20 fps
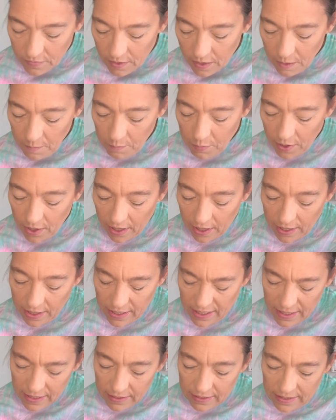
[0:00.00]
But
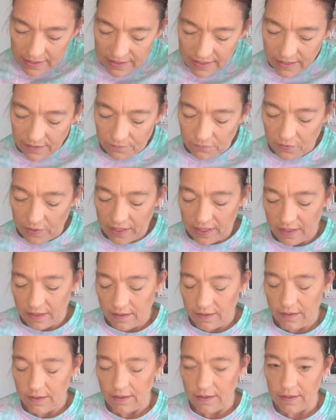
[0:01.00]
let's see if we
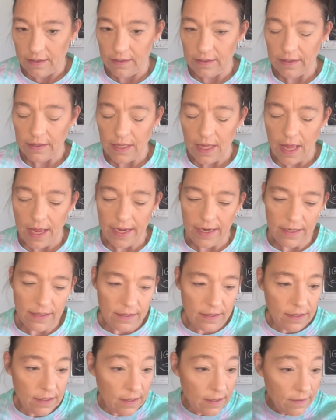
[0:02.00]
can
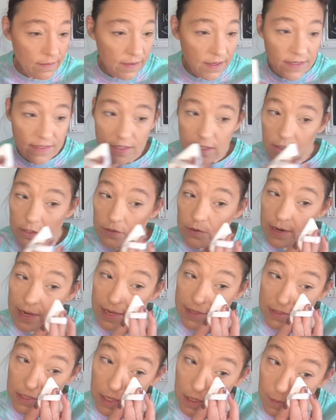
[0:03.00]
lighten these under
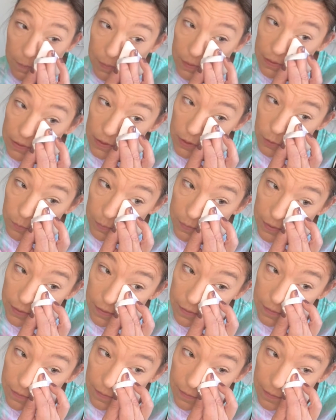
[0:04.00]
eyes up a little
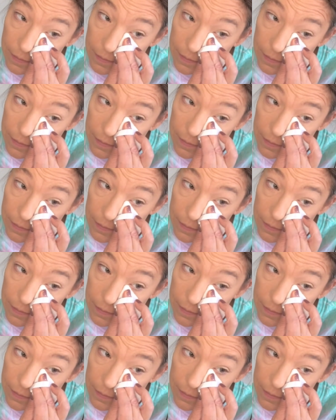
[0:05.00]
bit.